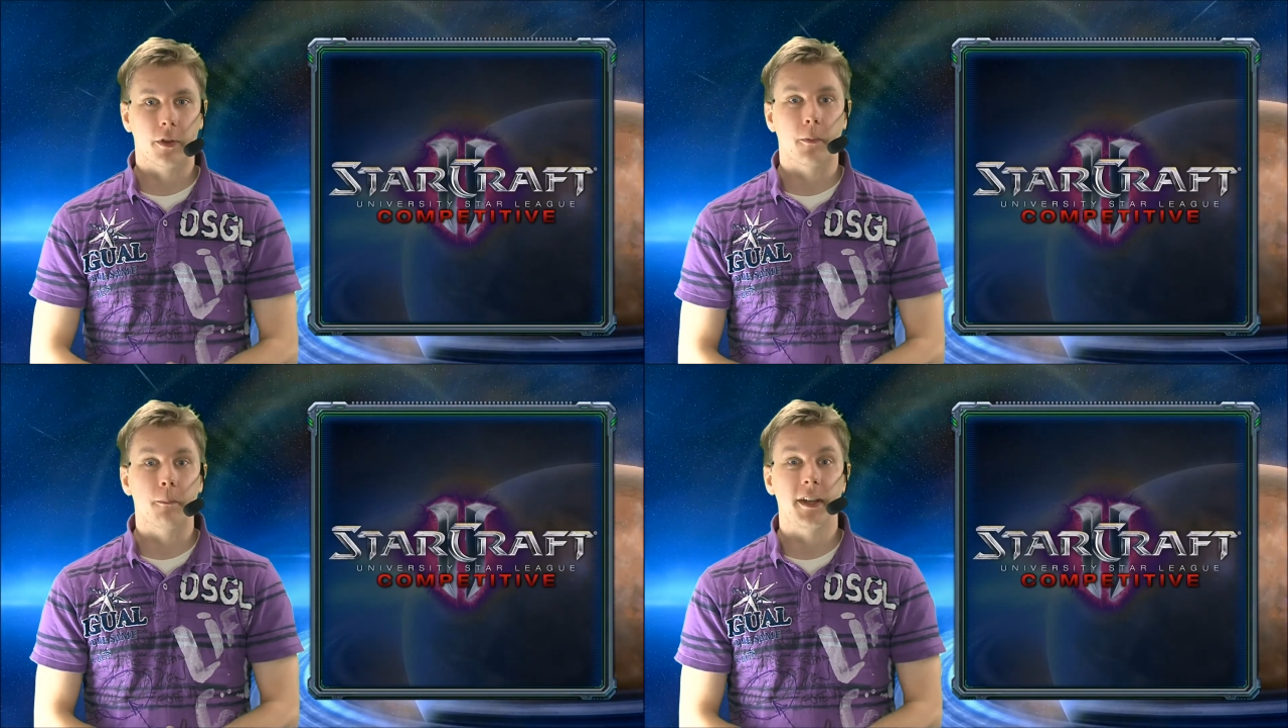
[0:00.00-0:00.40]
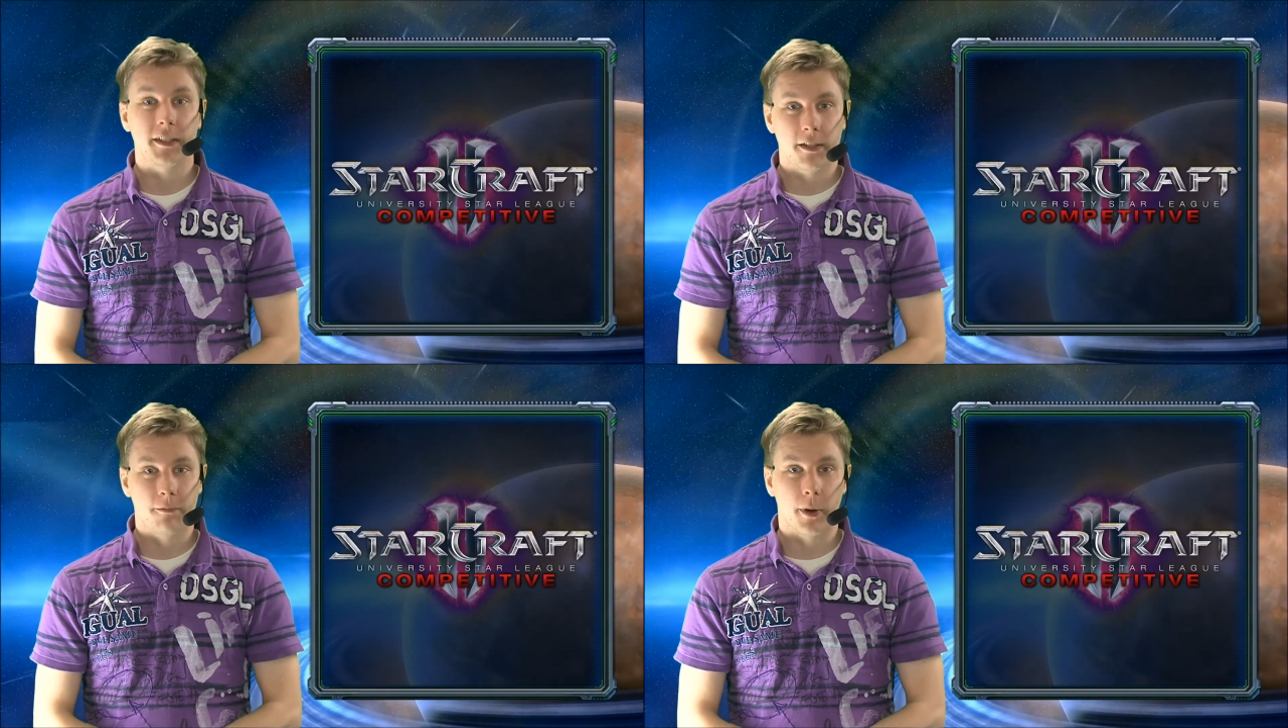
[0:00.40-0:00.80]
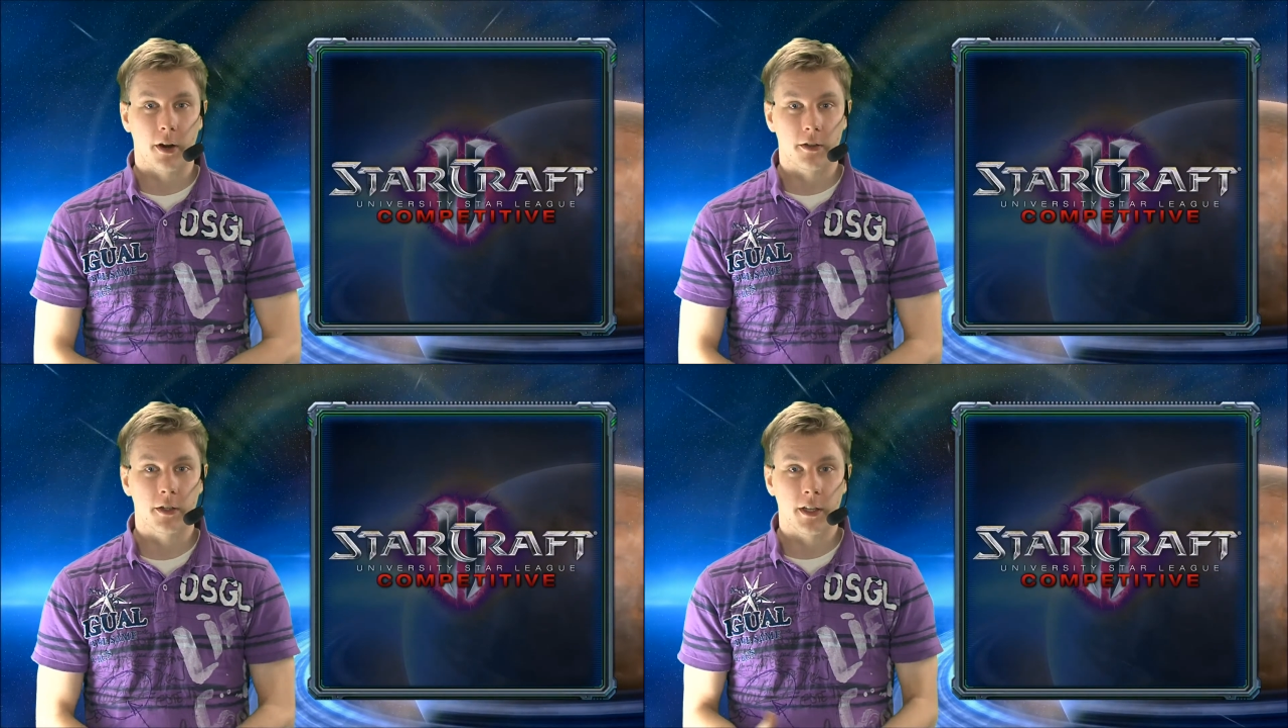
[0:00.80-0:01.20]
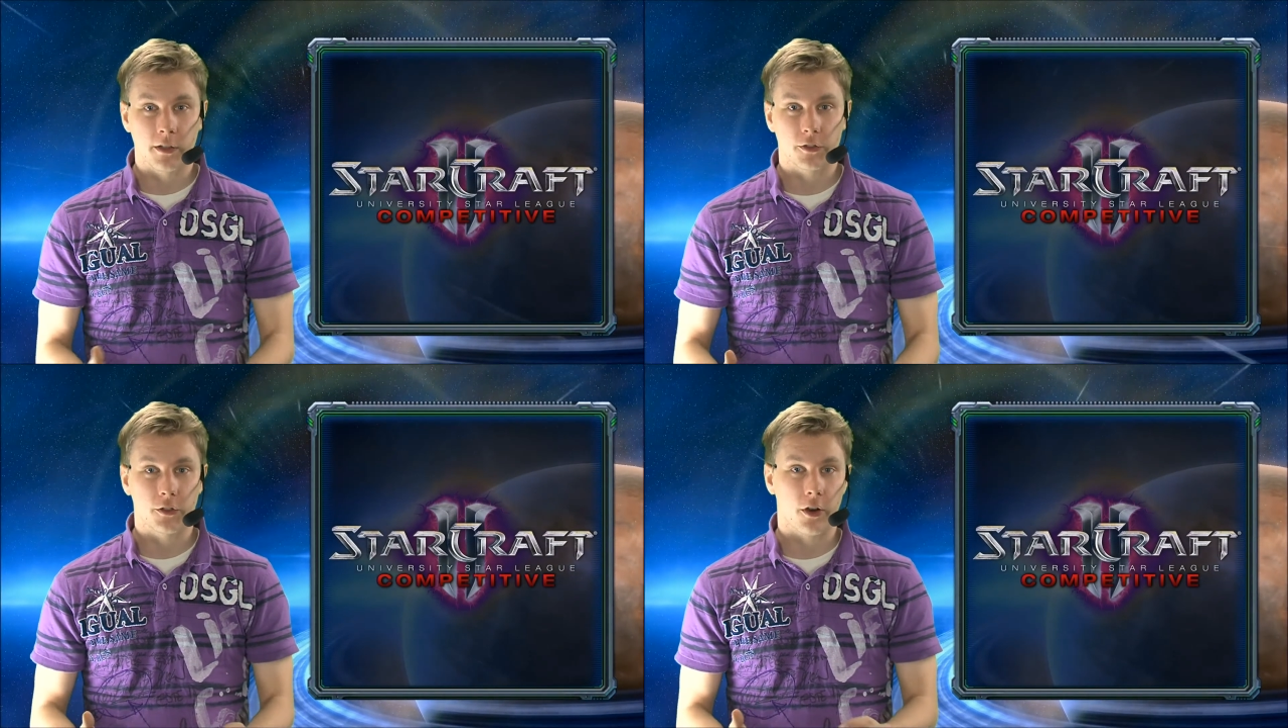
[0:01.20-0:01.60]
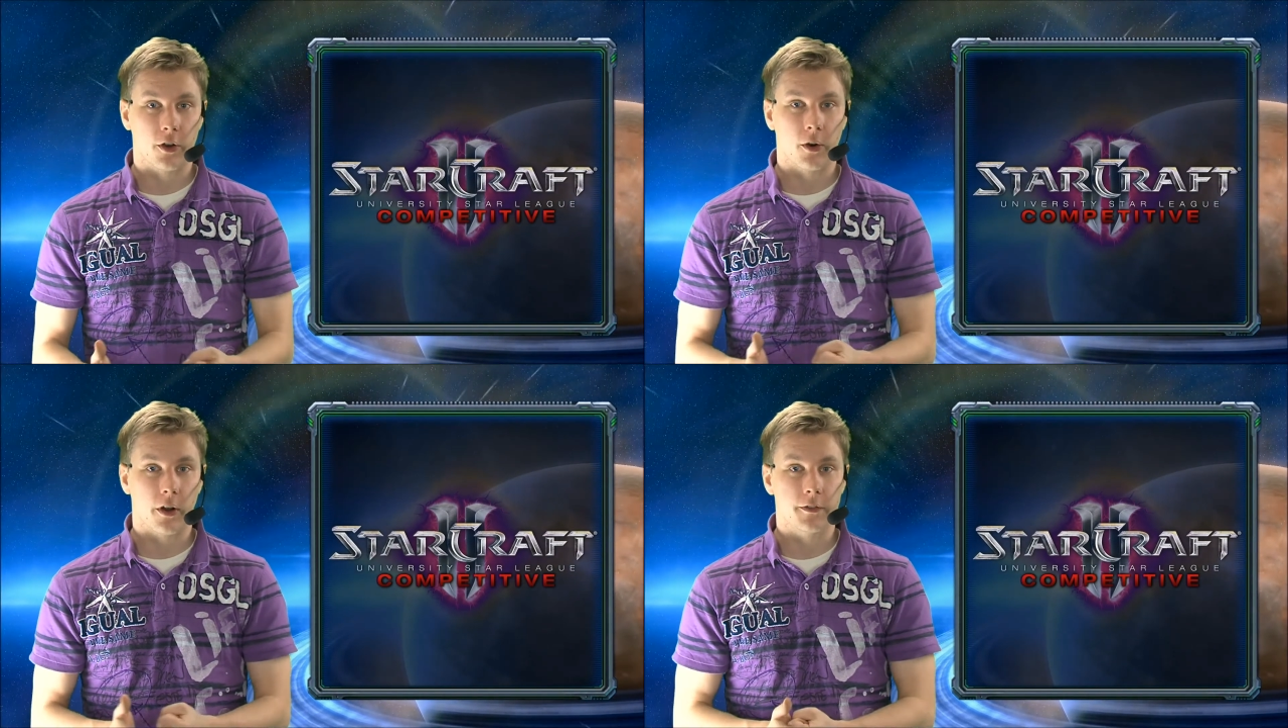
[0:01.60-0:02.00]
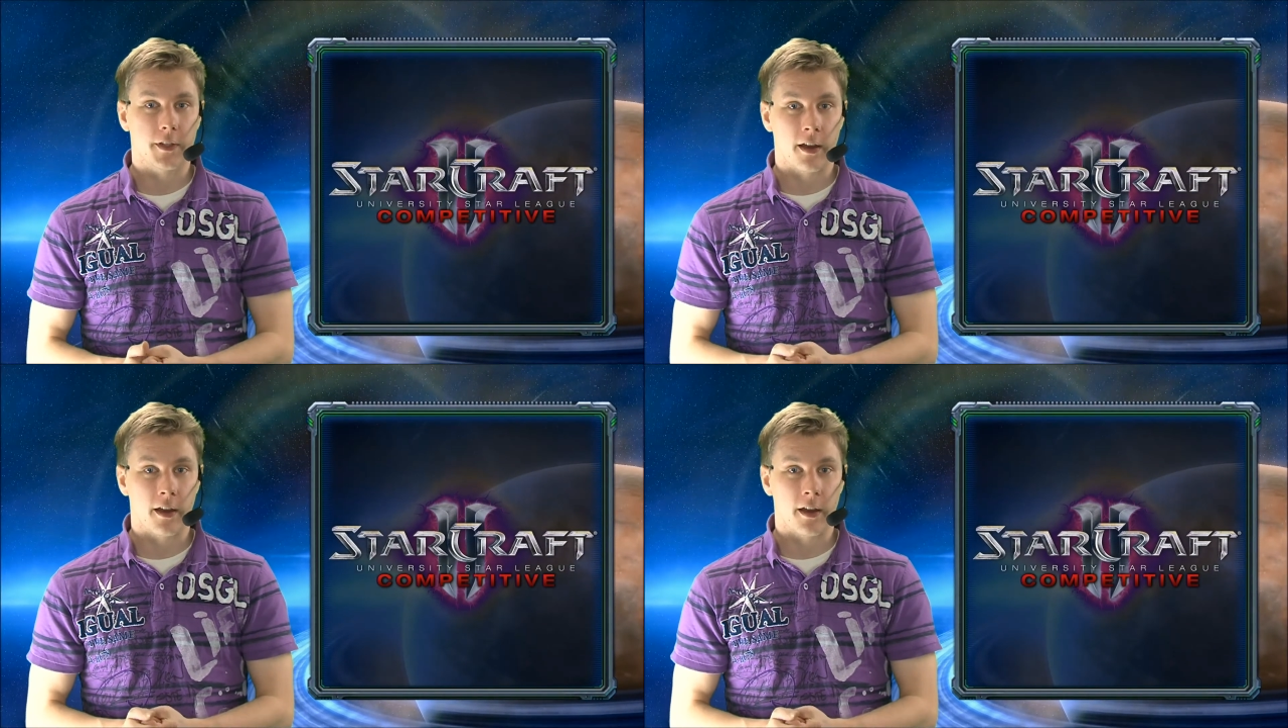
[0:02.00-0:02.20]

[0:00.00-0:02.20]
competitive part in StarCraft,